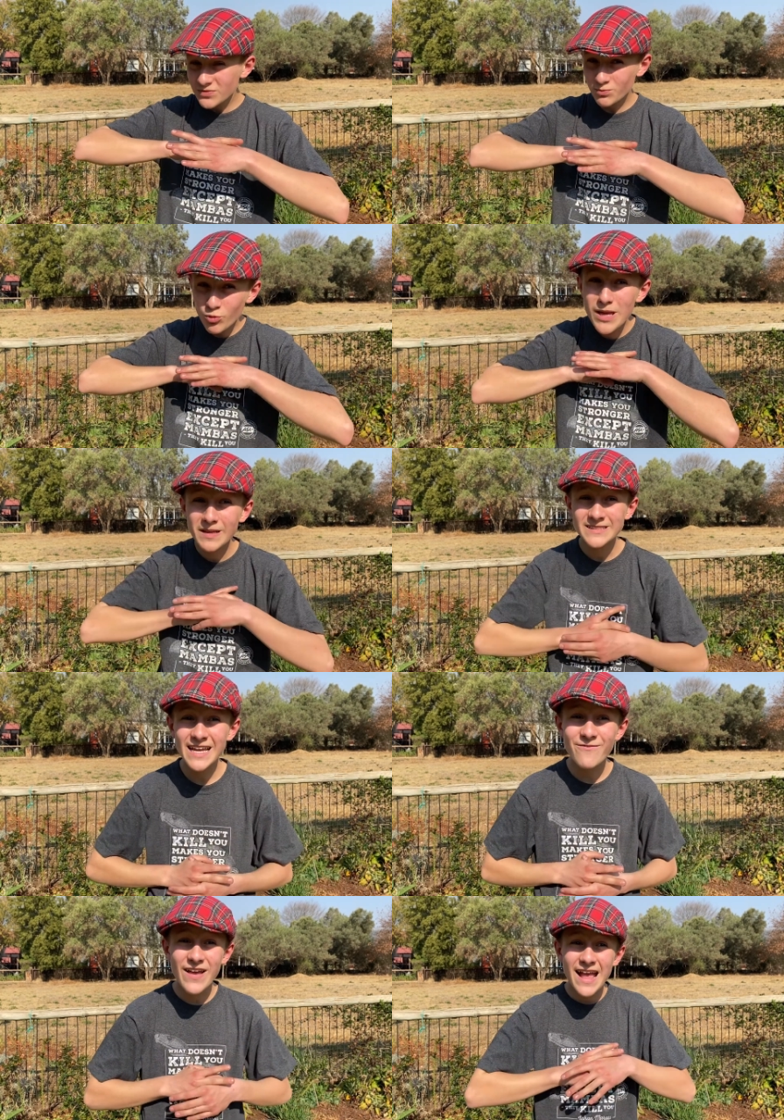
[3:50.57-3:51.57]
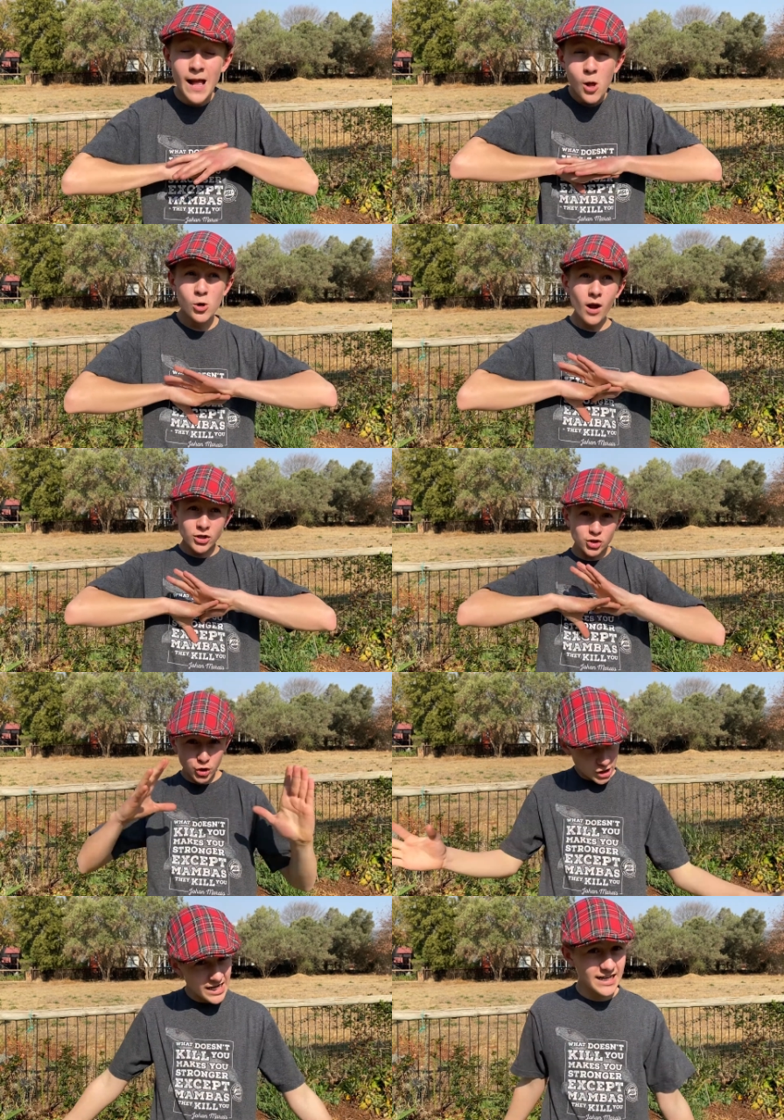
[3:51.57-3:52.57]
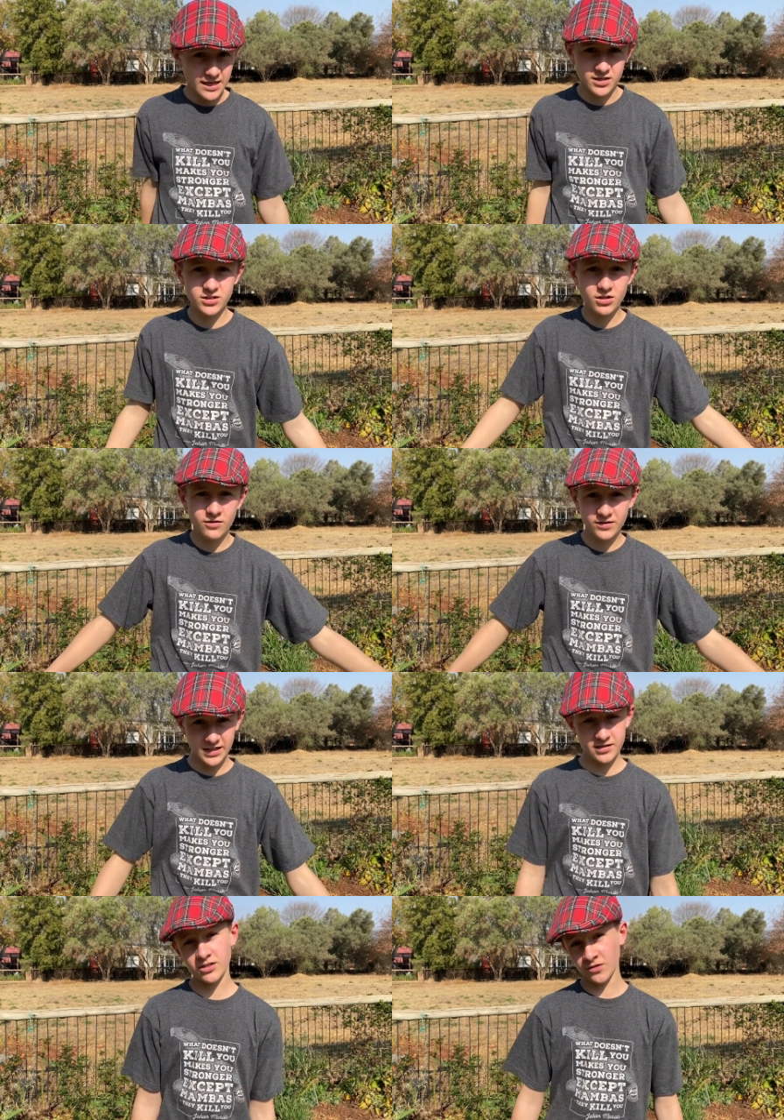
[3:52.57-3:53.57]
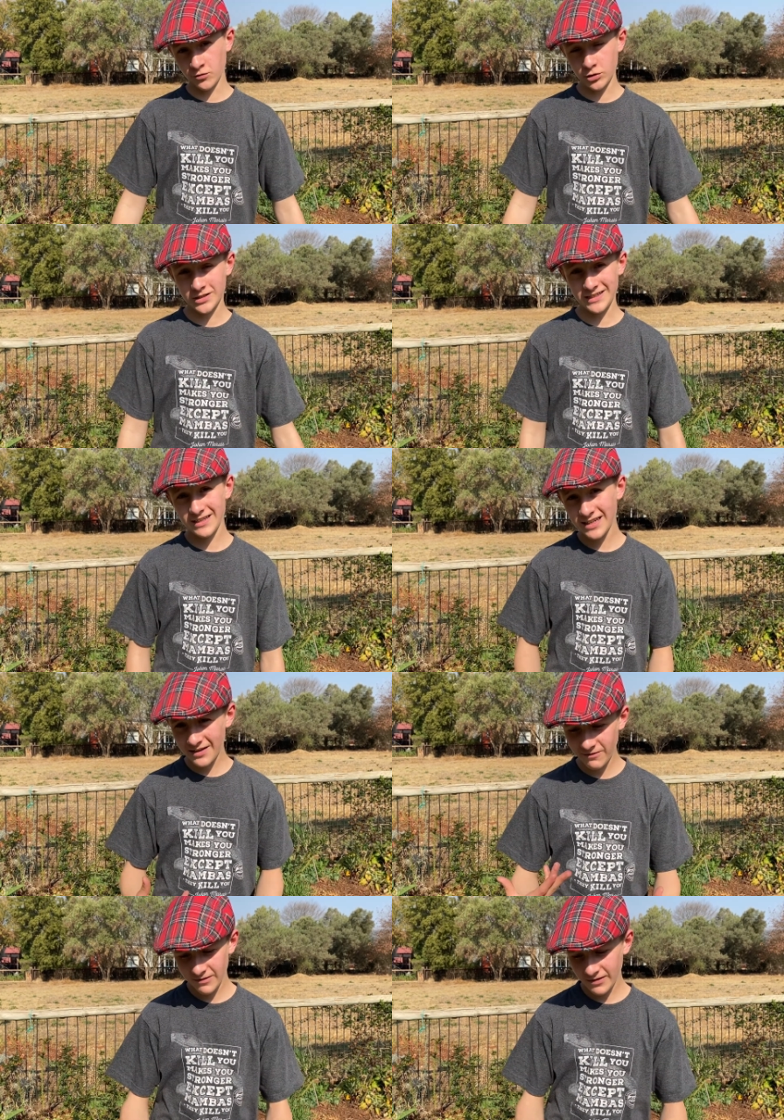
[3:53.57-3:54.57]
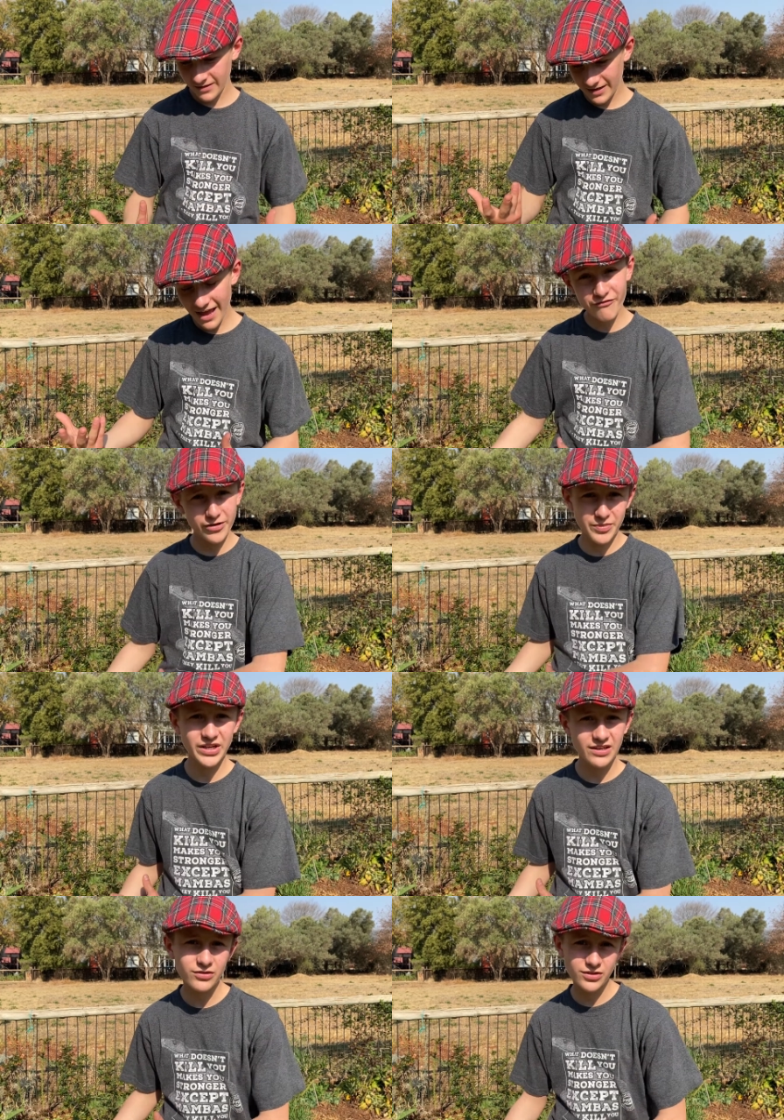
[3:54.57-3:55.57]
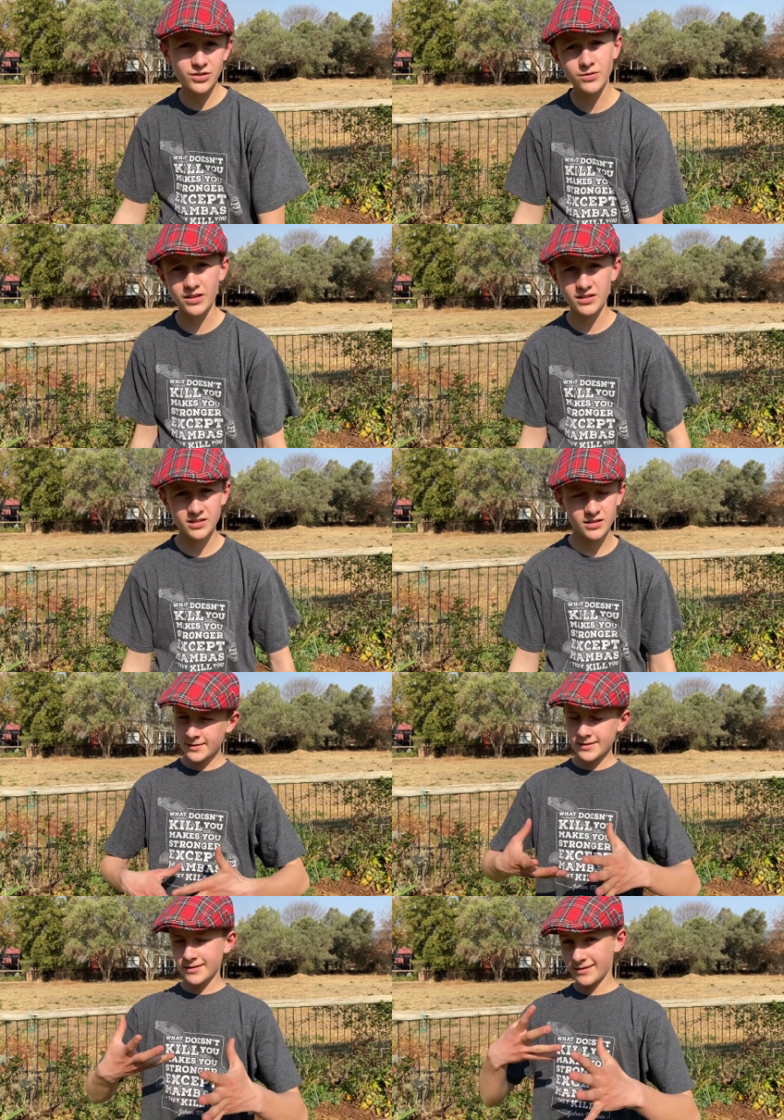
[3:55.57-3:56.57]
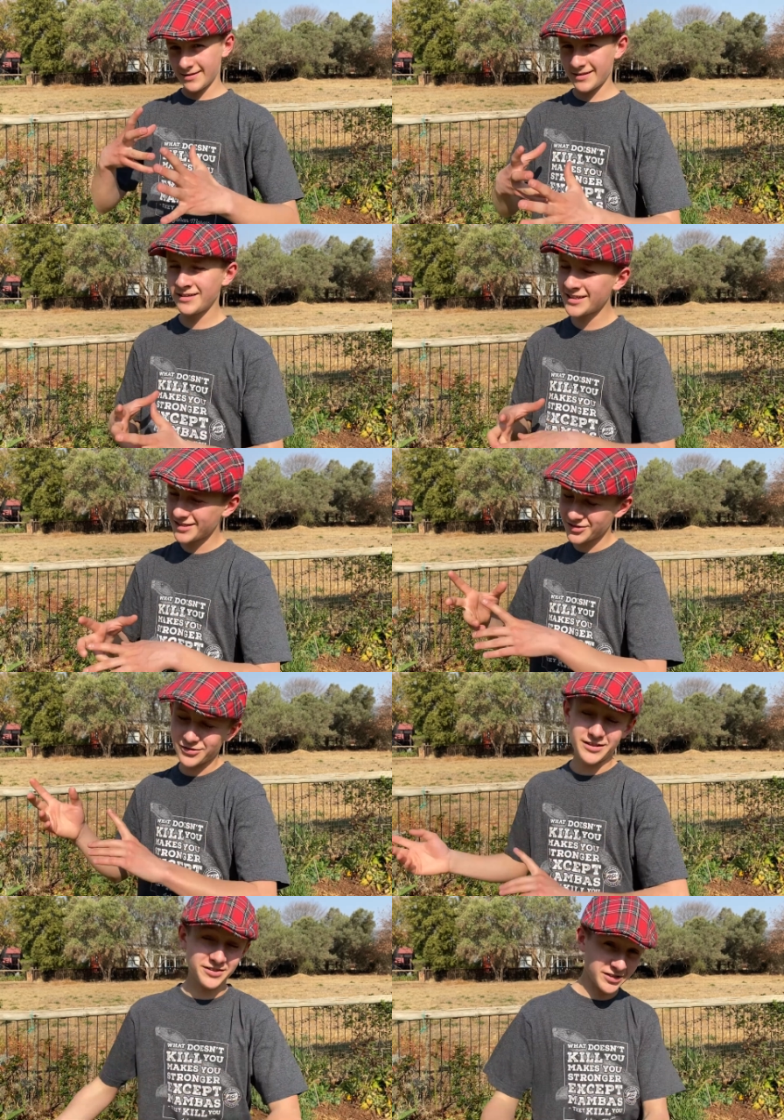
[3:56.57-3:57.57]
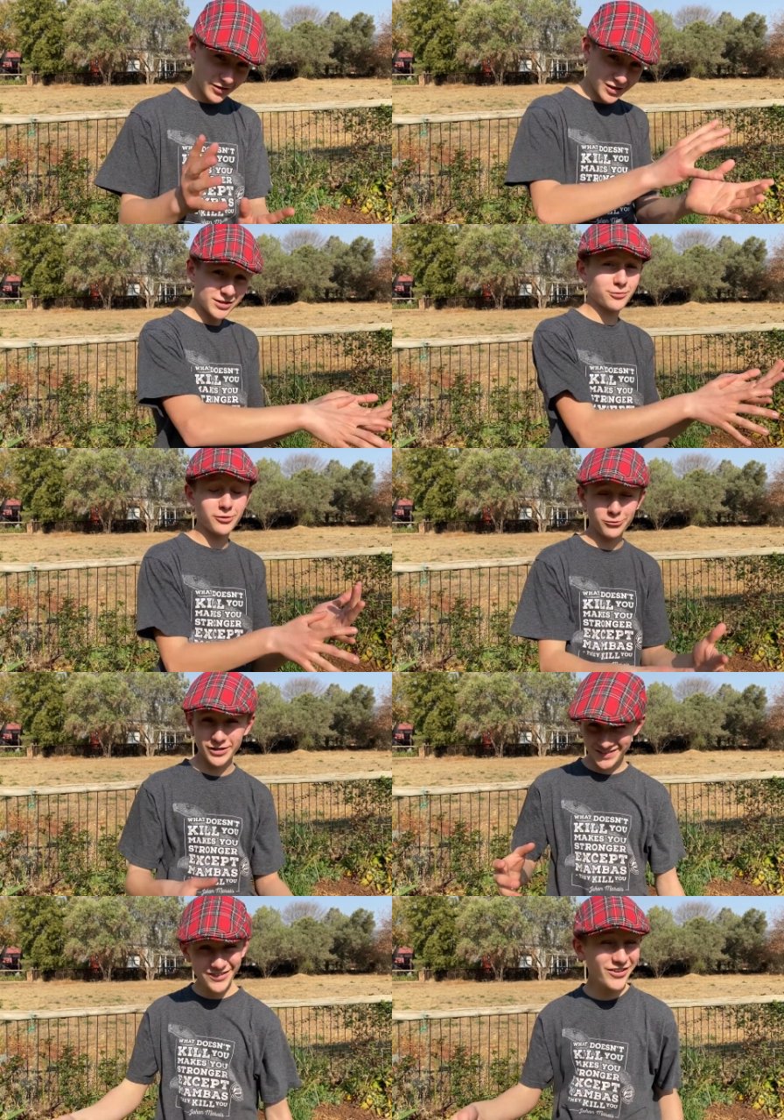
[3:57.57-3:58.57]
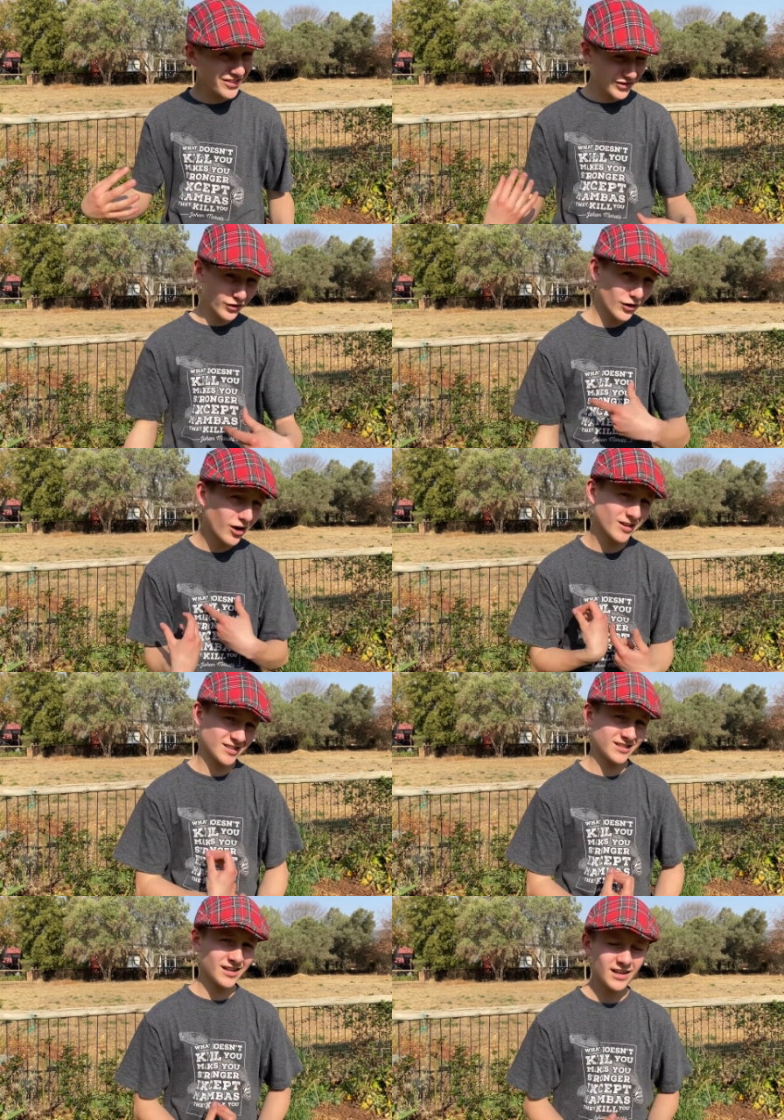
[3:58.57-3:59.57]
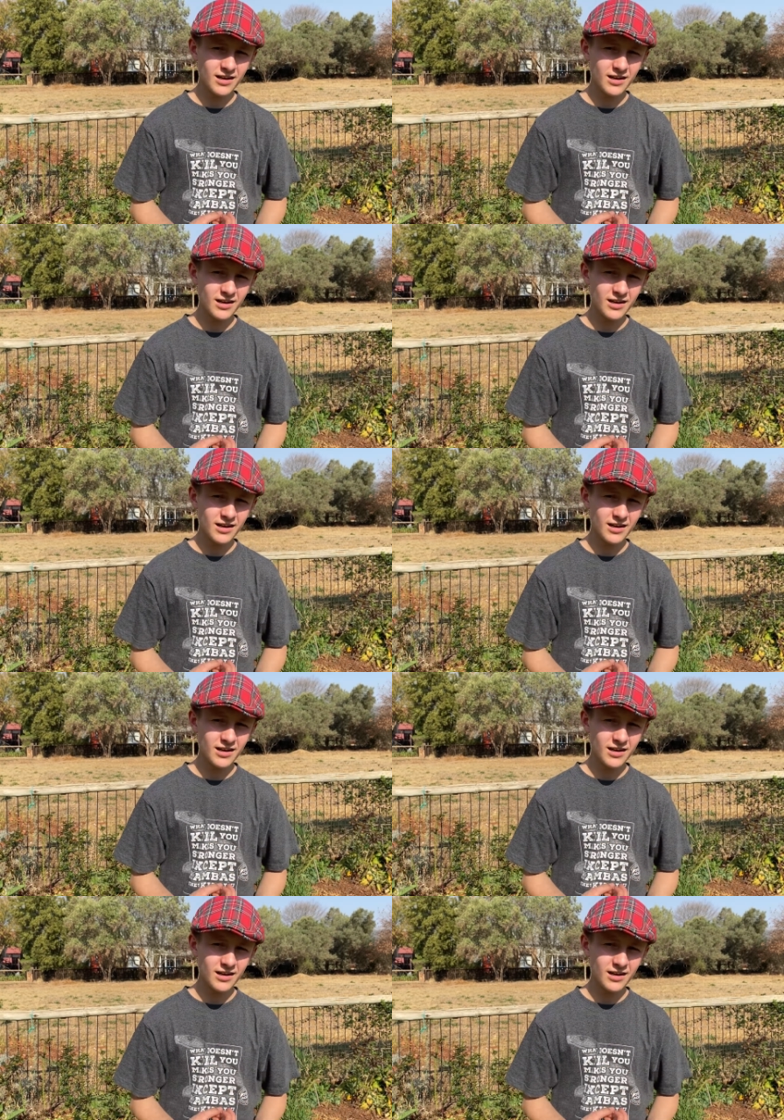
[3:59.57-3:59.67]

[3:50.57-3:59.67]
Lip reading: we are saving trillions of liters of water if everybody could do this. Sorry, the last one was not the last